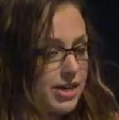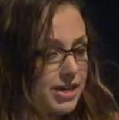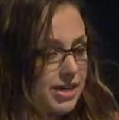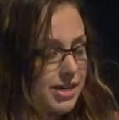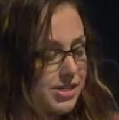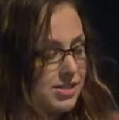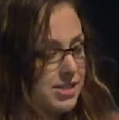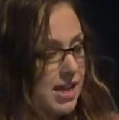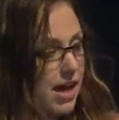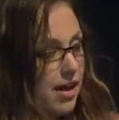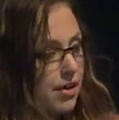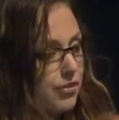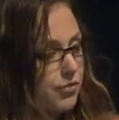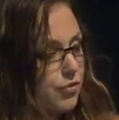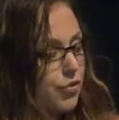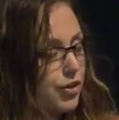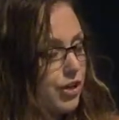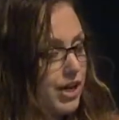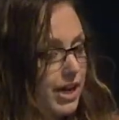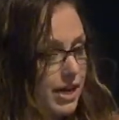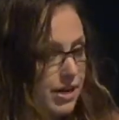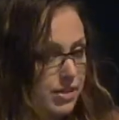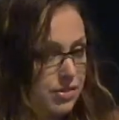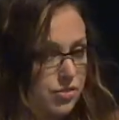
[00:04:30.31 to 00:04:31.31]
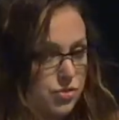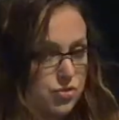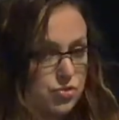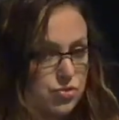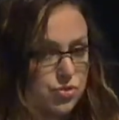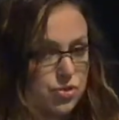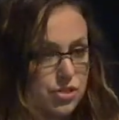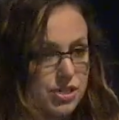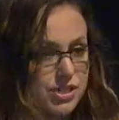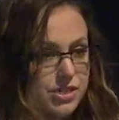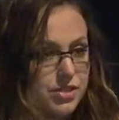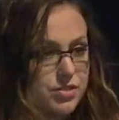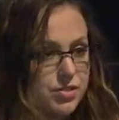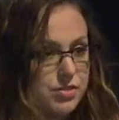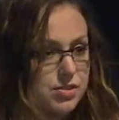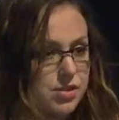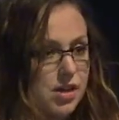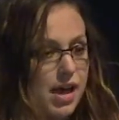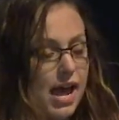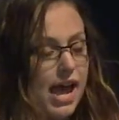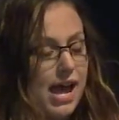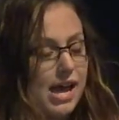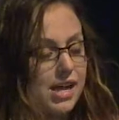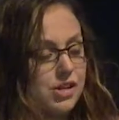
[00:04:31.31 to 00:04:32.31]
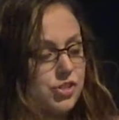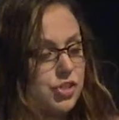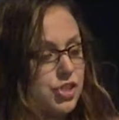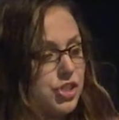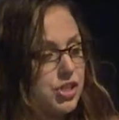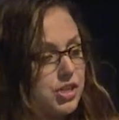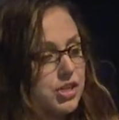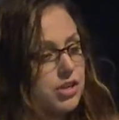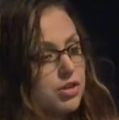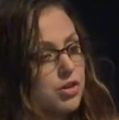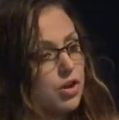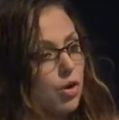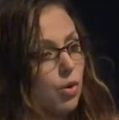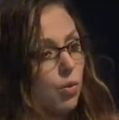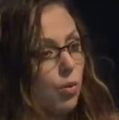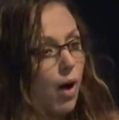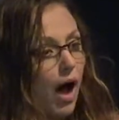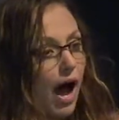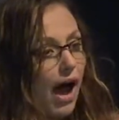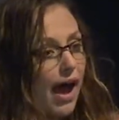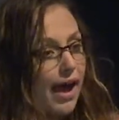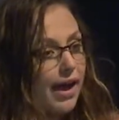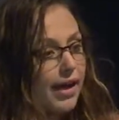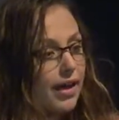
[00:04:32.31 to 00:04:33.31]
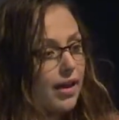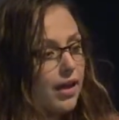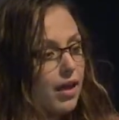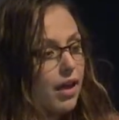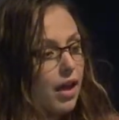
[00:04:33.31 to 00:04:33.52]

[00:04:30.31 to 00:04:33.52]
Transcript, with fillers: Nyx out of creating the stories, and she didn't know why.